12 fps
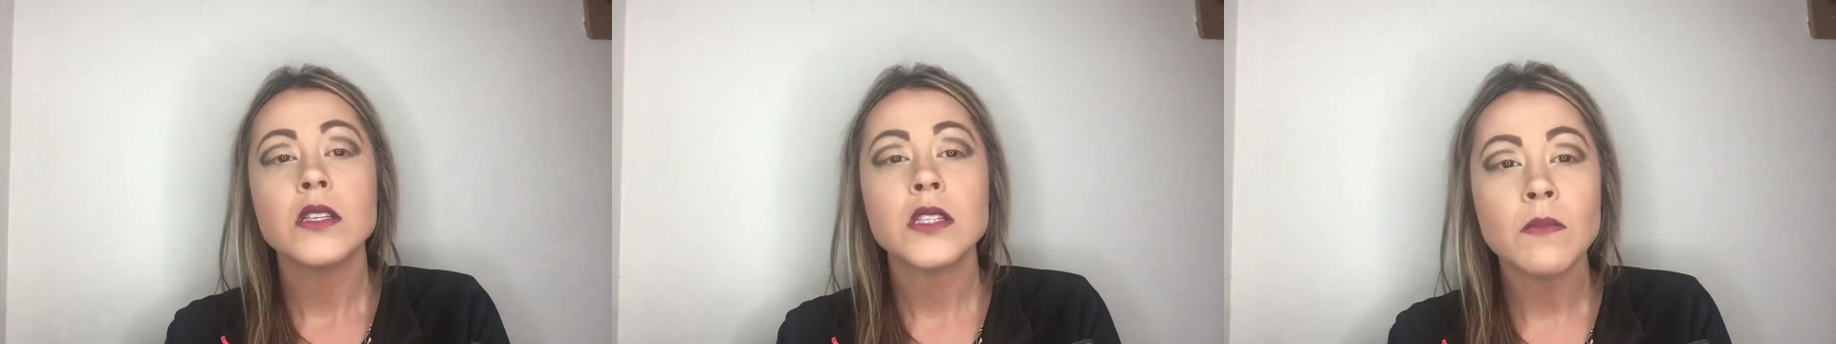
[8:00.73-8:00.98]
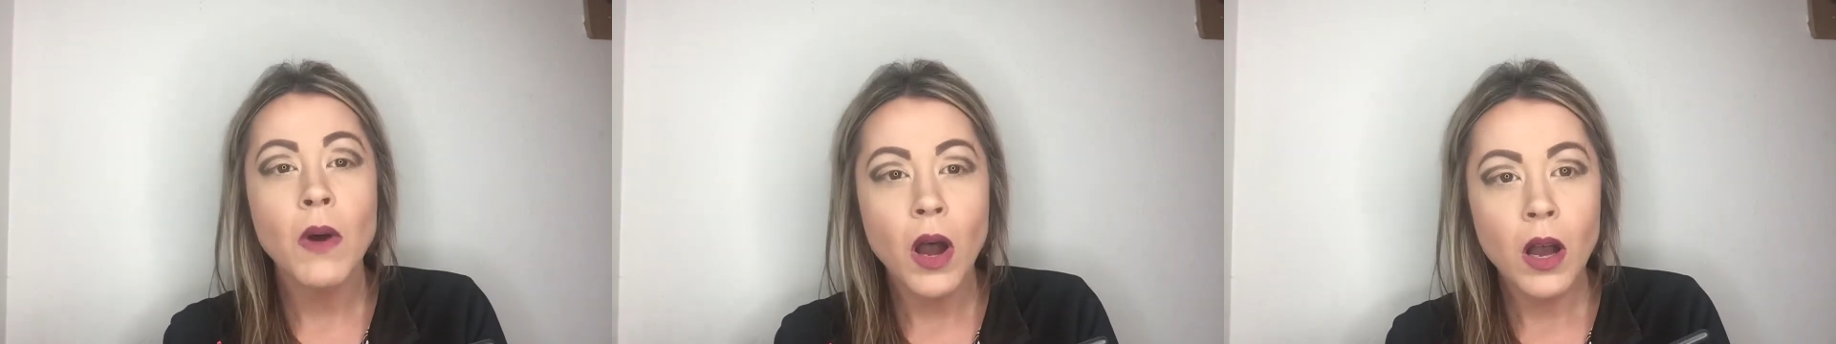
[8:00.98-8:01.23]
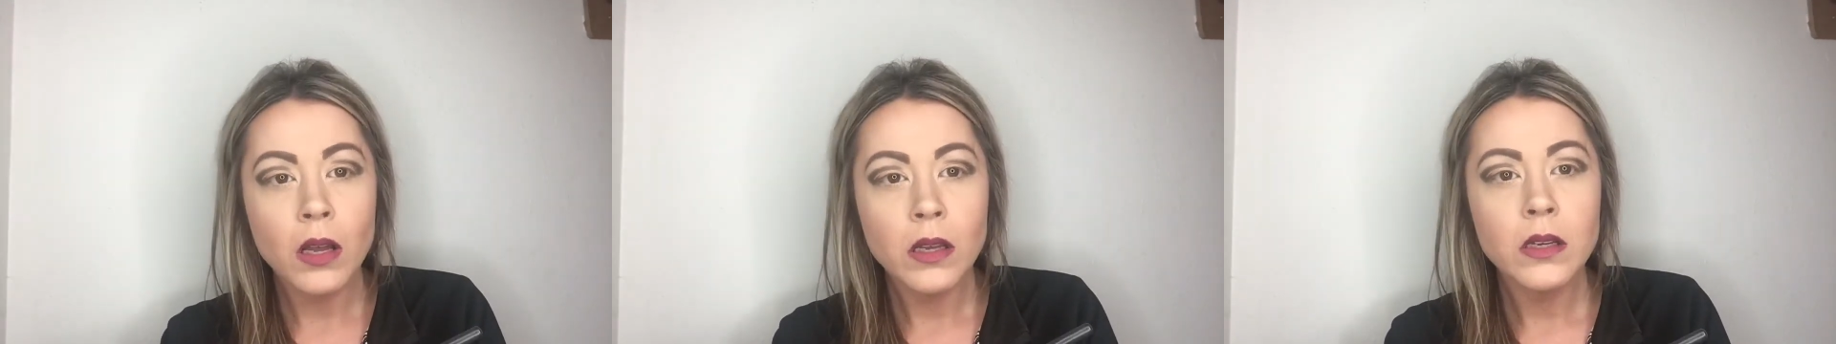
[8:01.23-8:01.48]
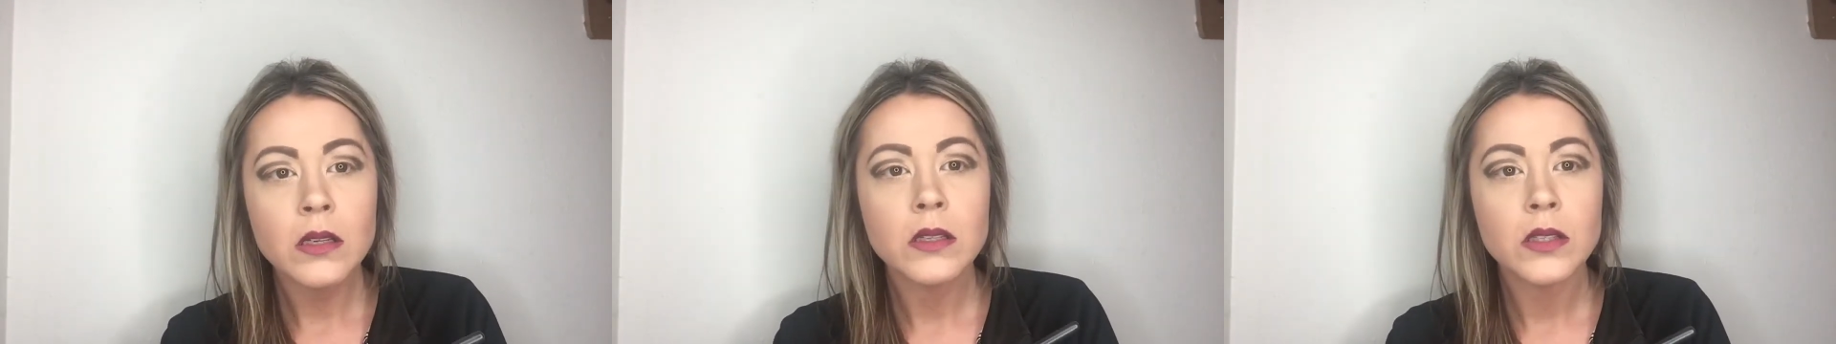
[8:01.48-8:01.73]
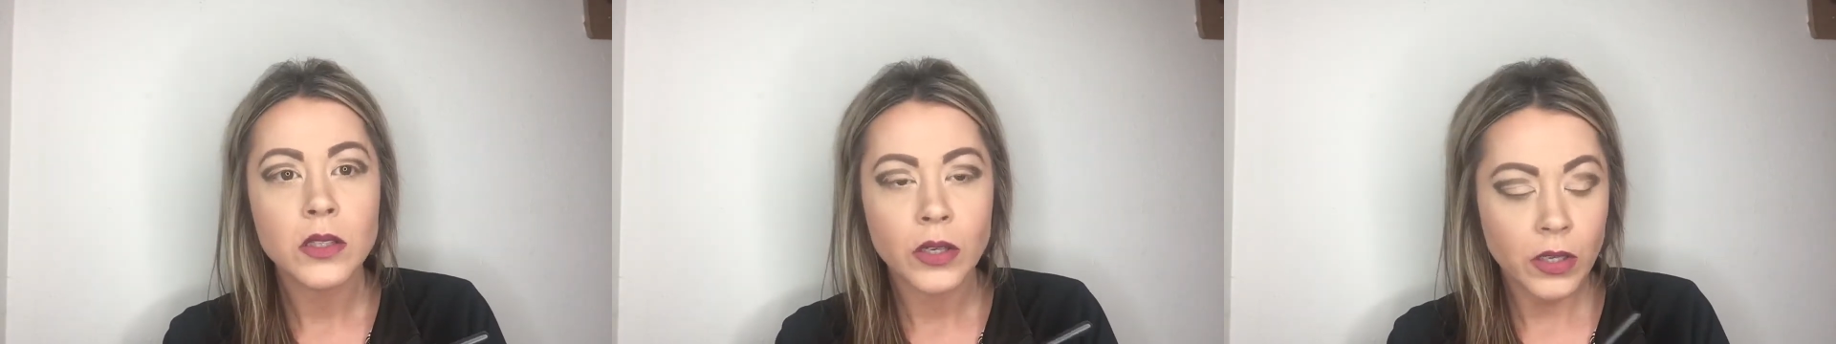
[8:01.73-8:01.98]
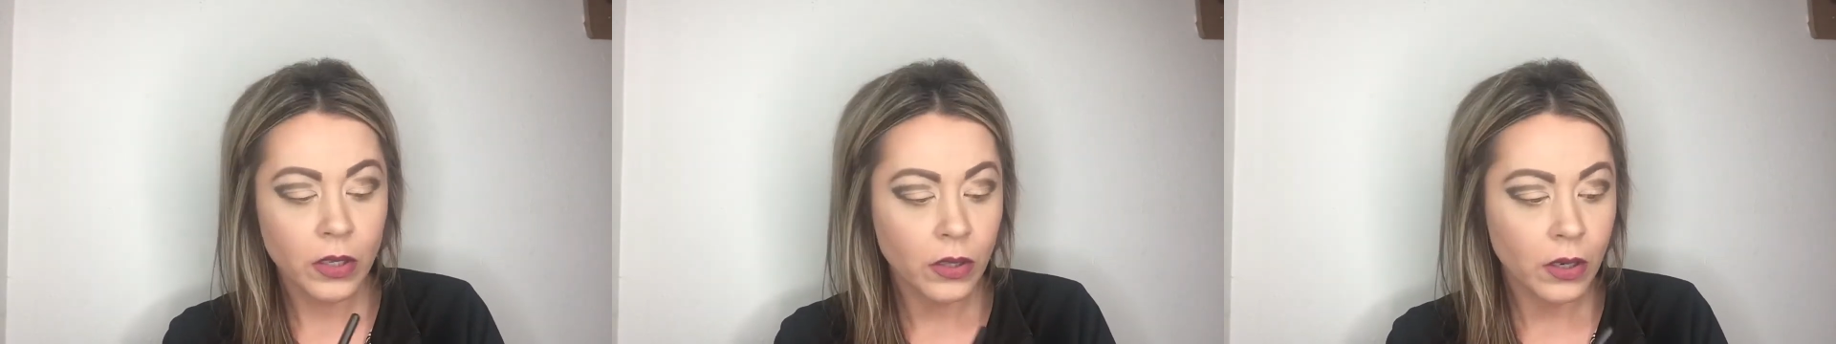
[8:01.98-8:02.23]
small
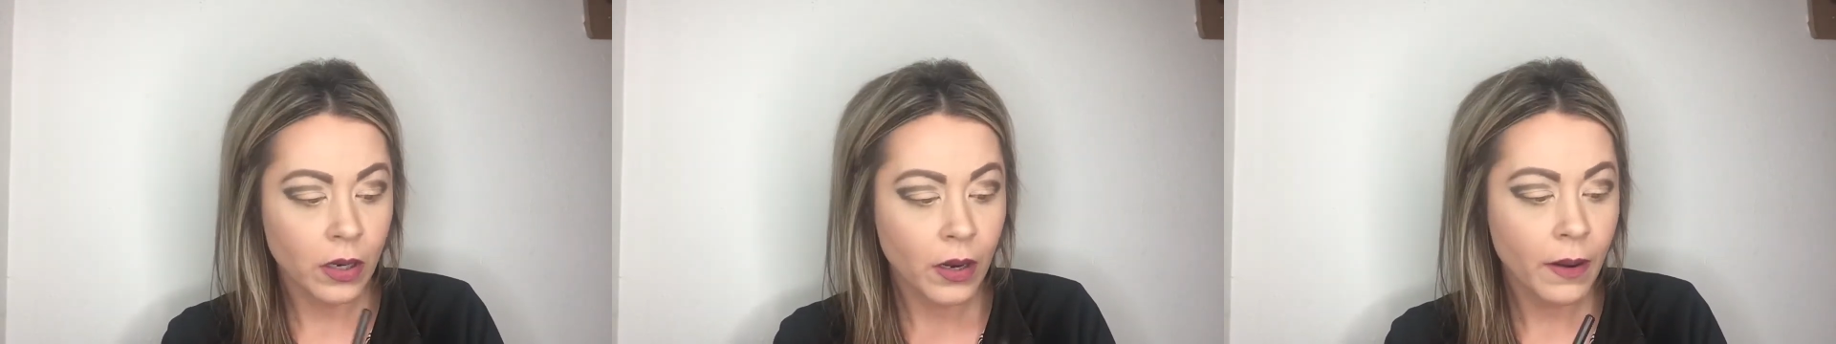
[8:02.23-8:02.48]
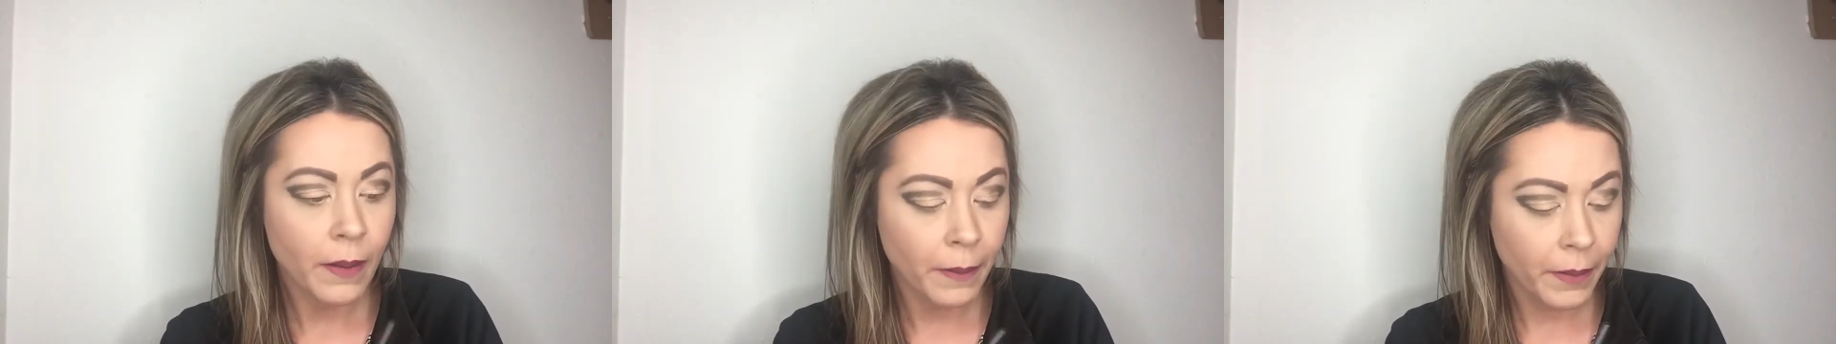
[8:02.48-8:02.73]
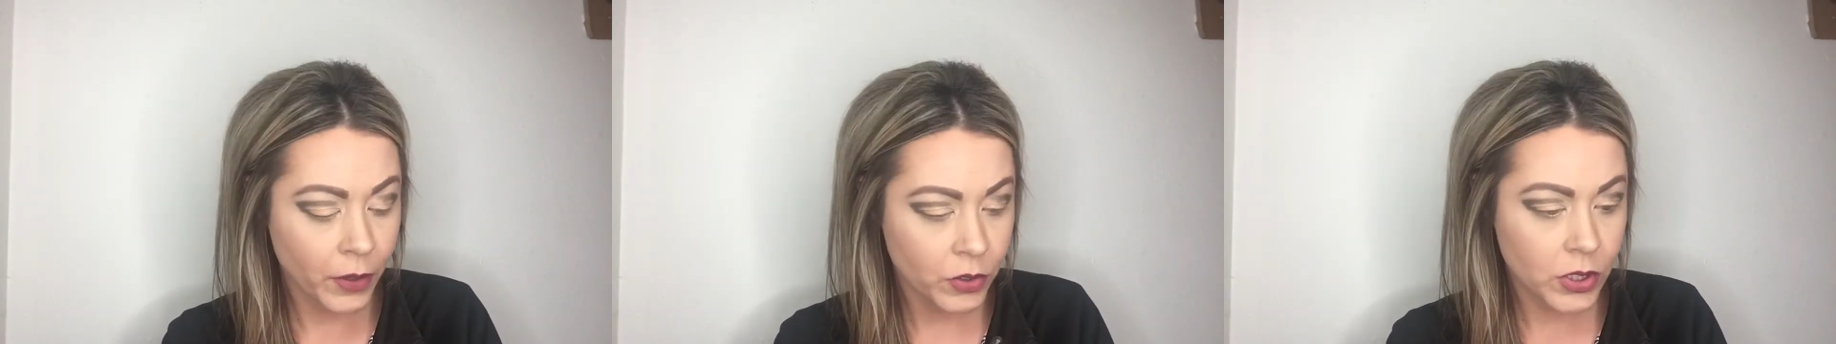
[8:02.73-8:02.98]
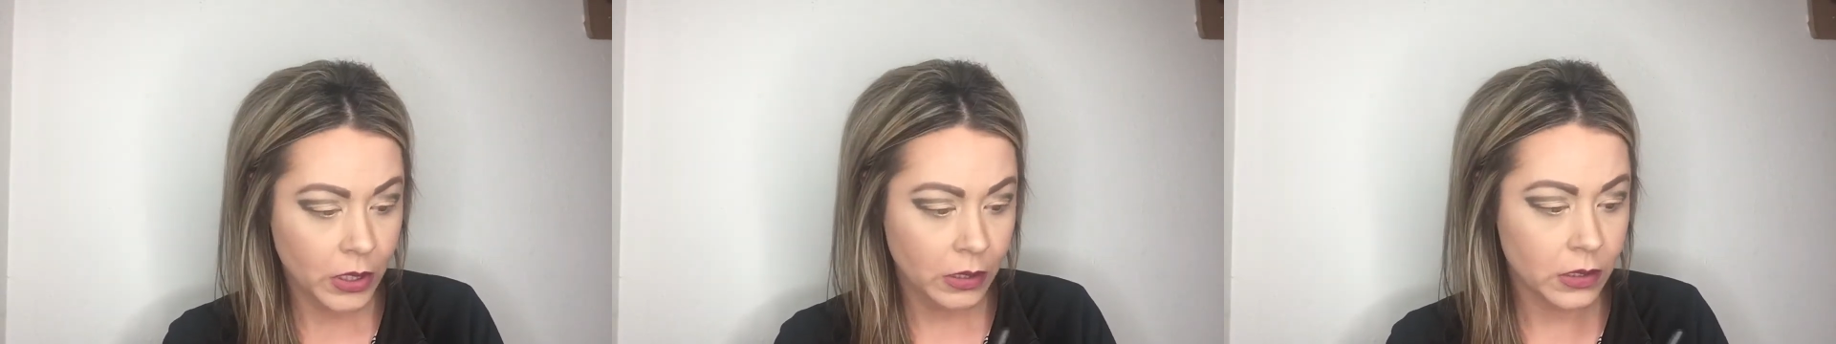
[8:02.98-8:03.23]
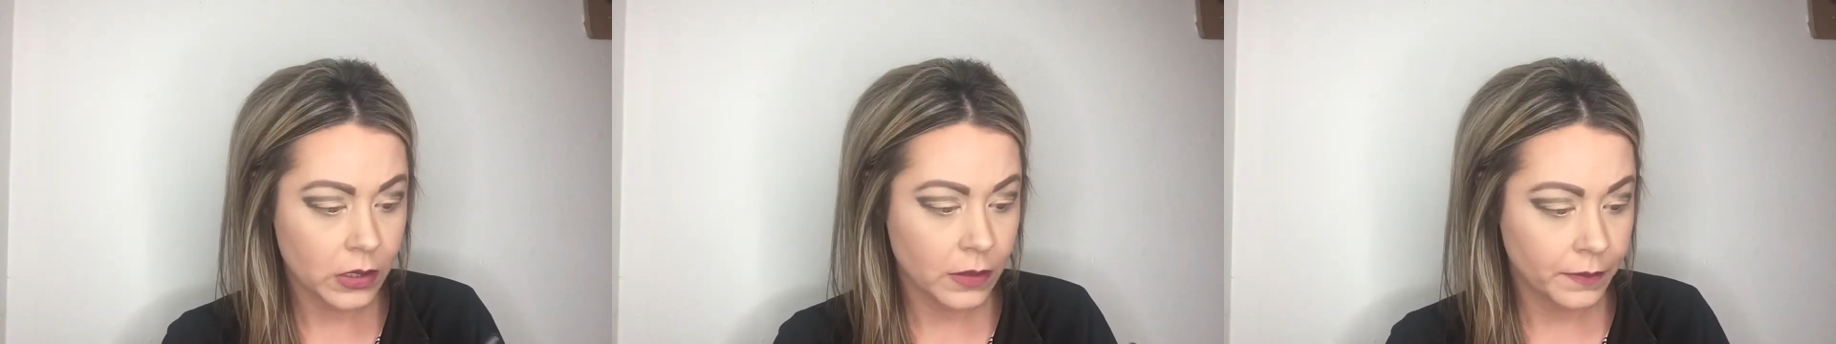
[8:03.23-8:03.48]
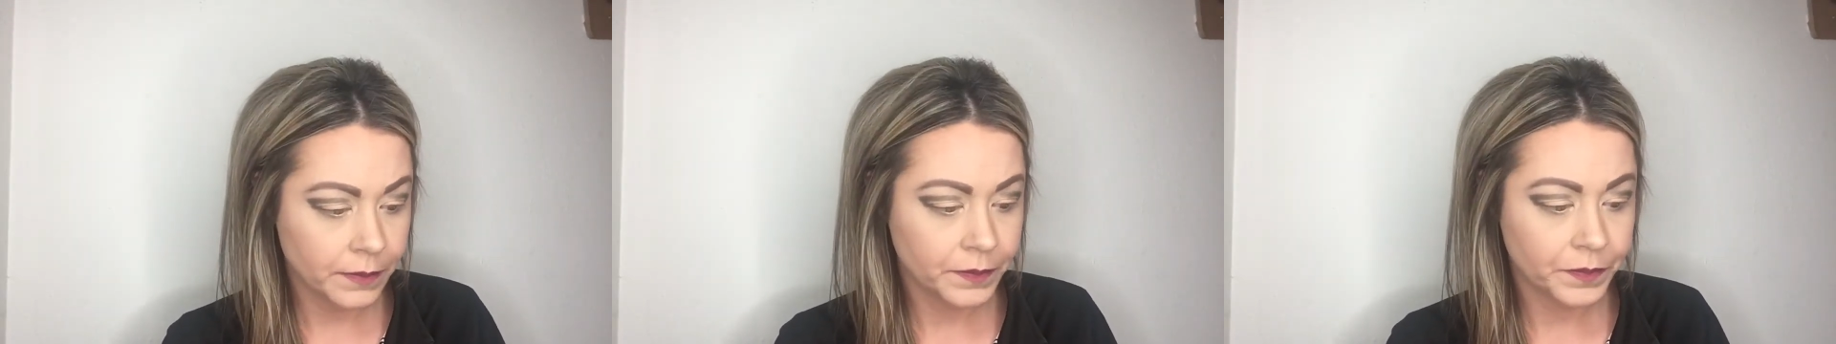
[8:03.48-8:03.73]
circular motions.